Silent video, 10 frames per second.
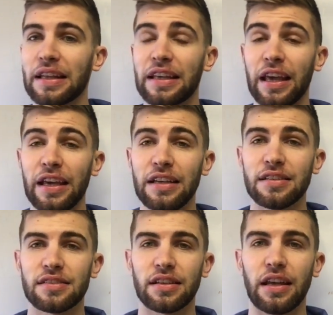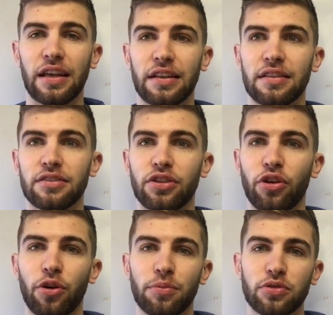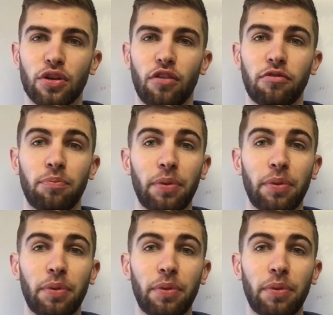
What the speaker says: case in terms of